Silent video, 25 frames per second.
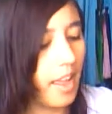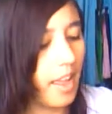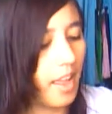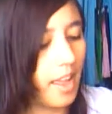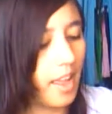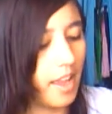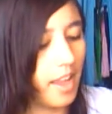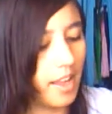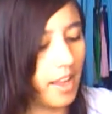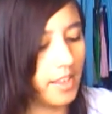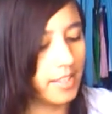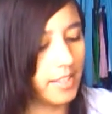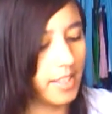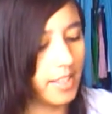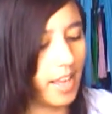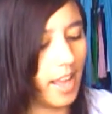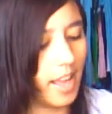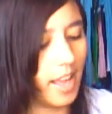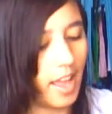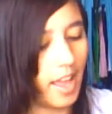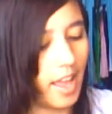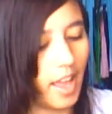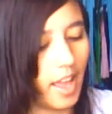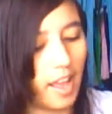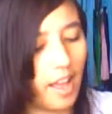and
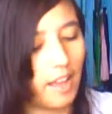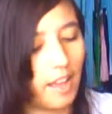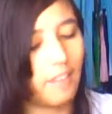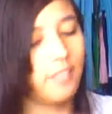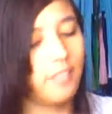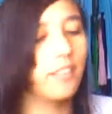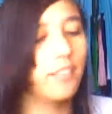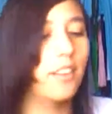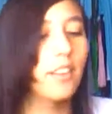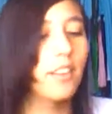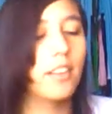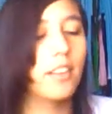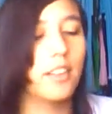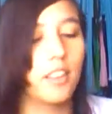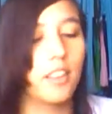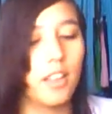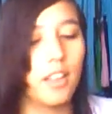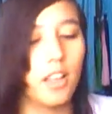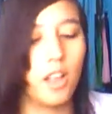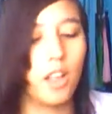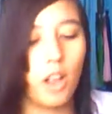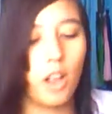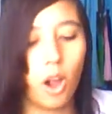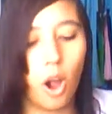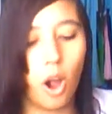I have
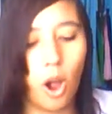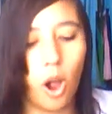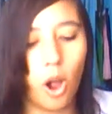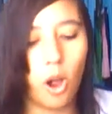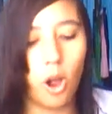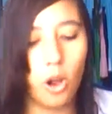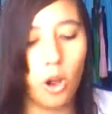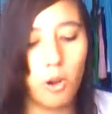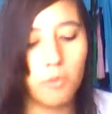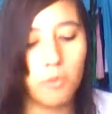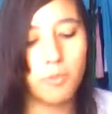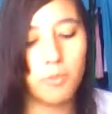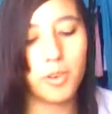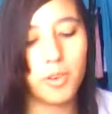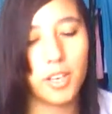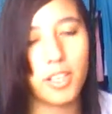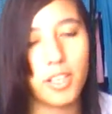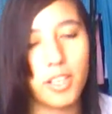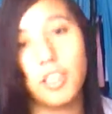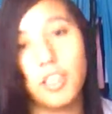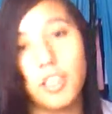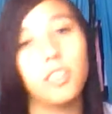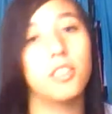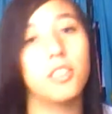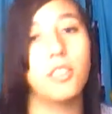
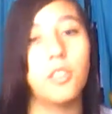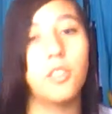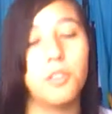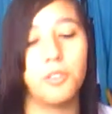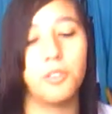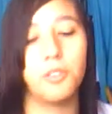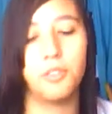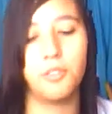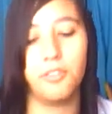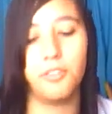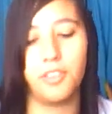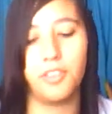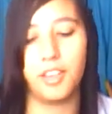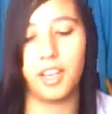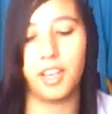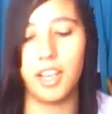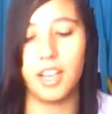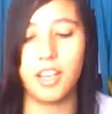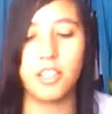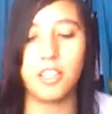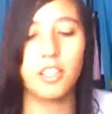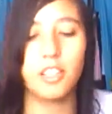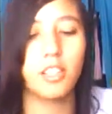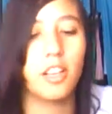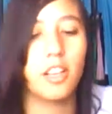homework to do for
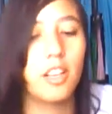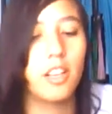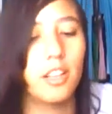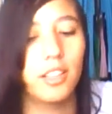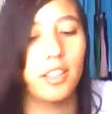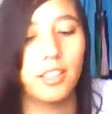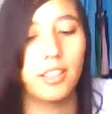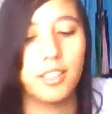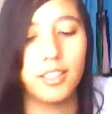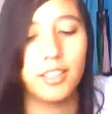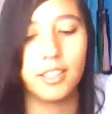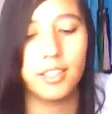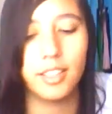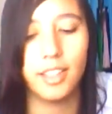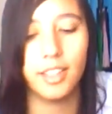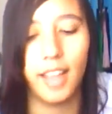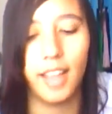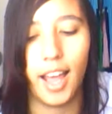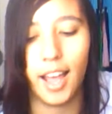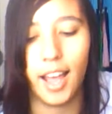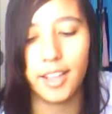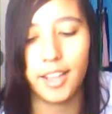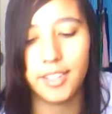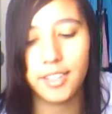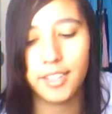each
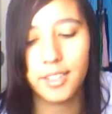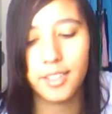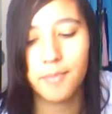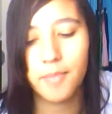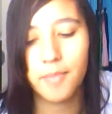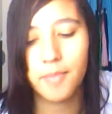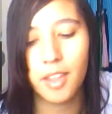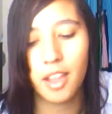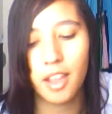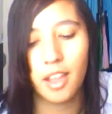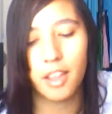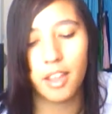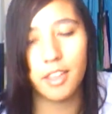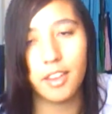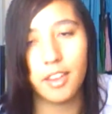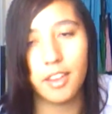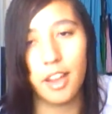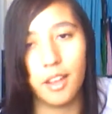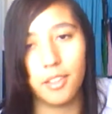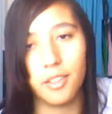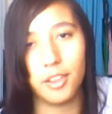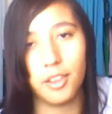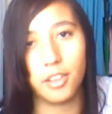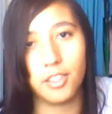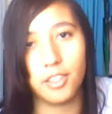class.
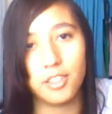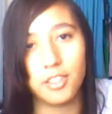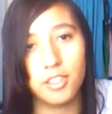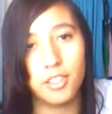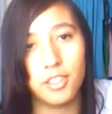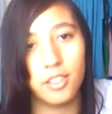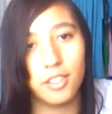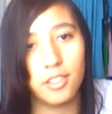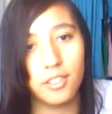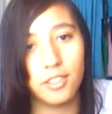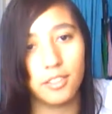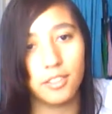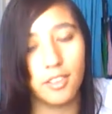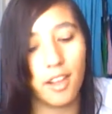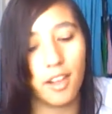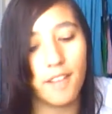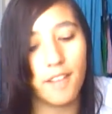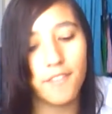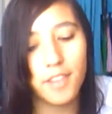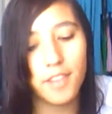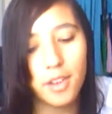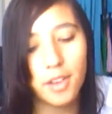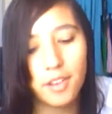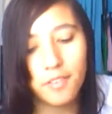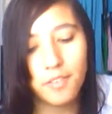Now, there are
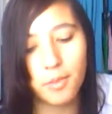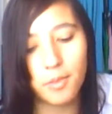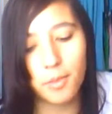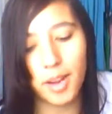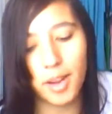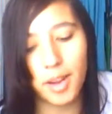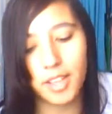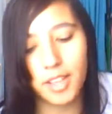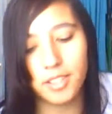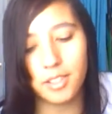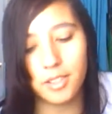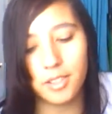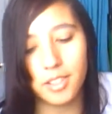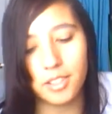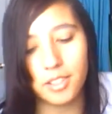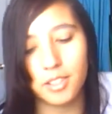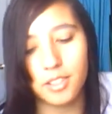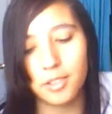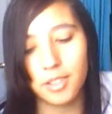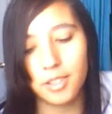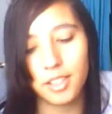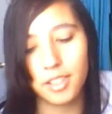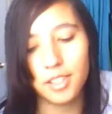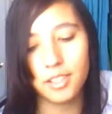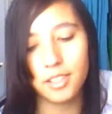a few different ways you can
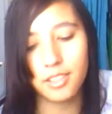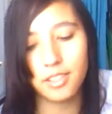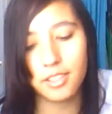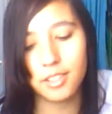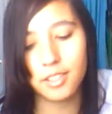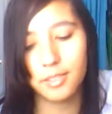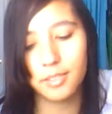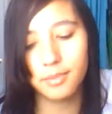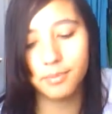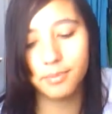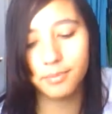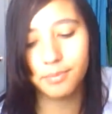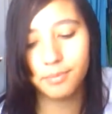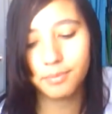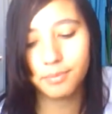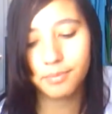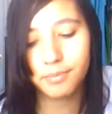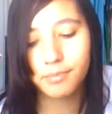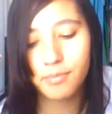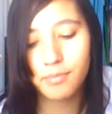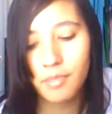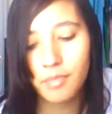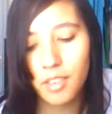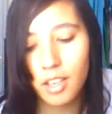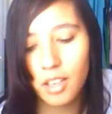do this.
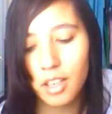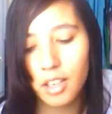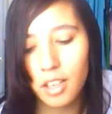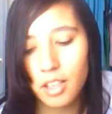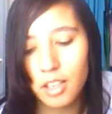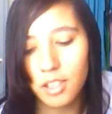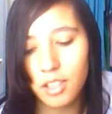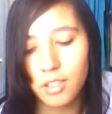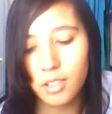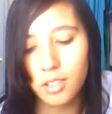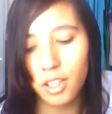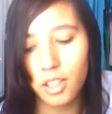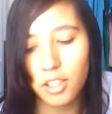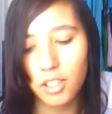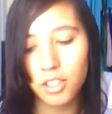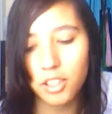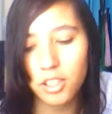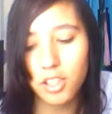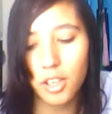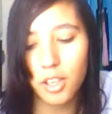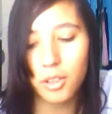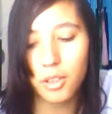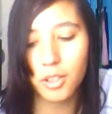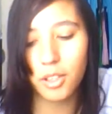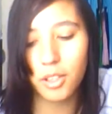So I'll
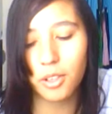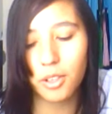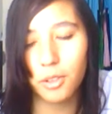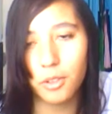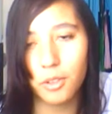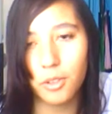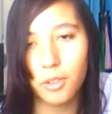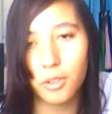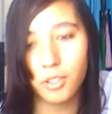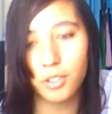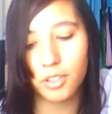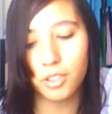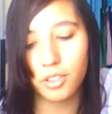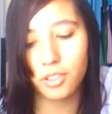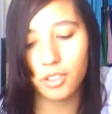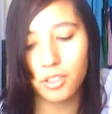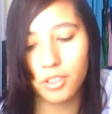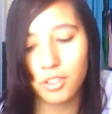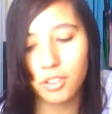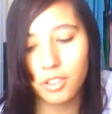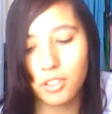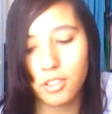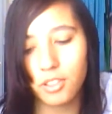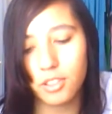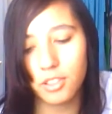show you
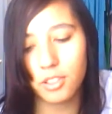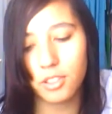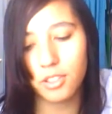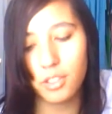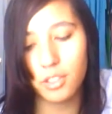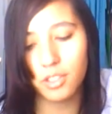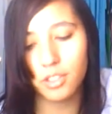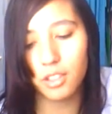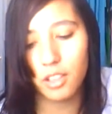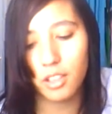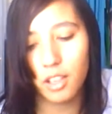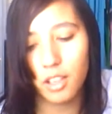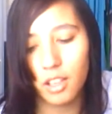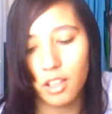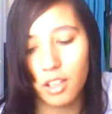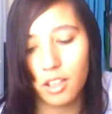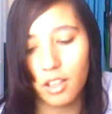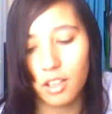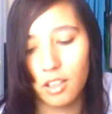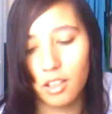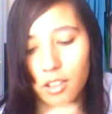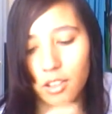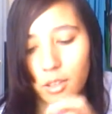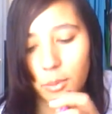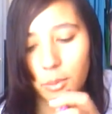the,
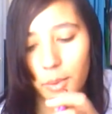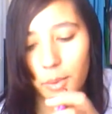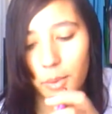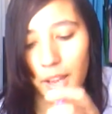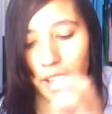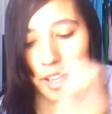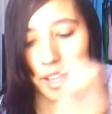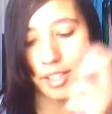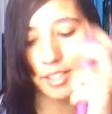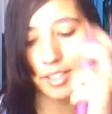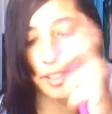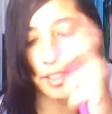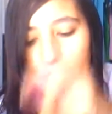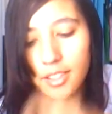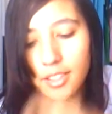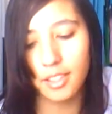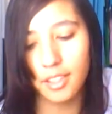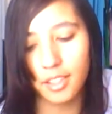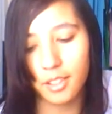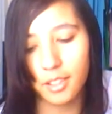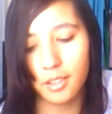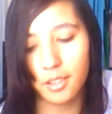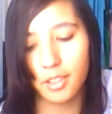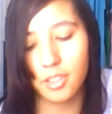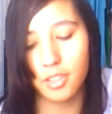the ways
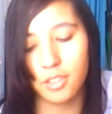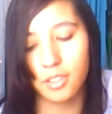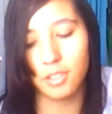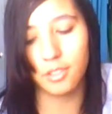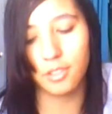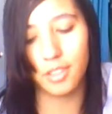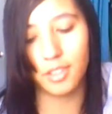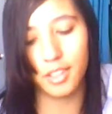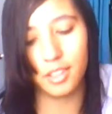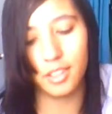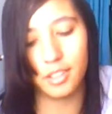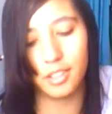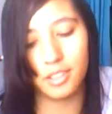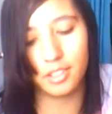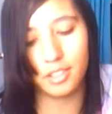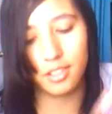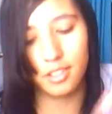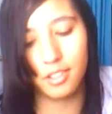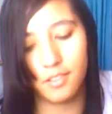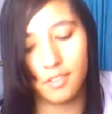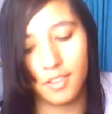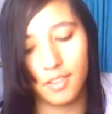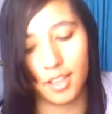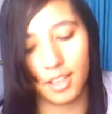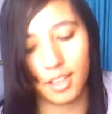that you can do this.
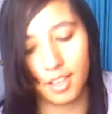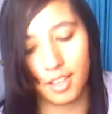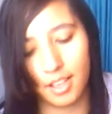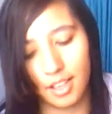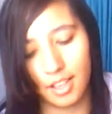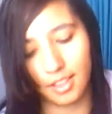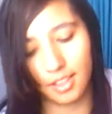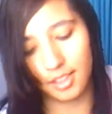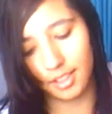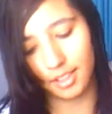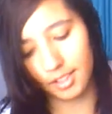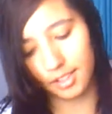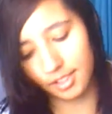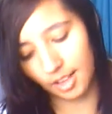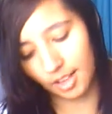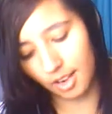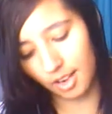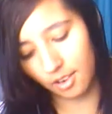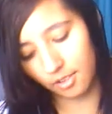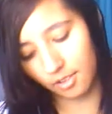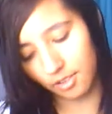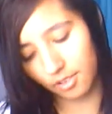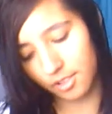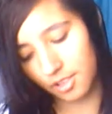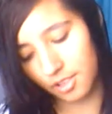If I can get these
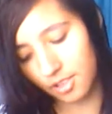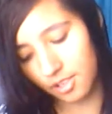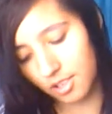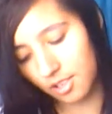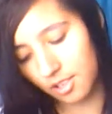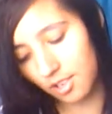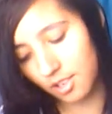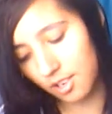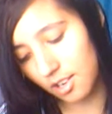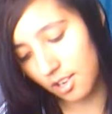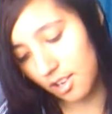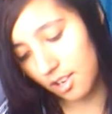out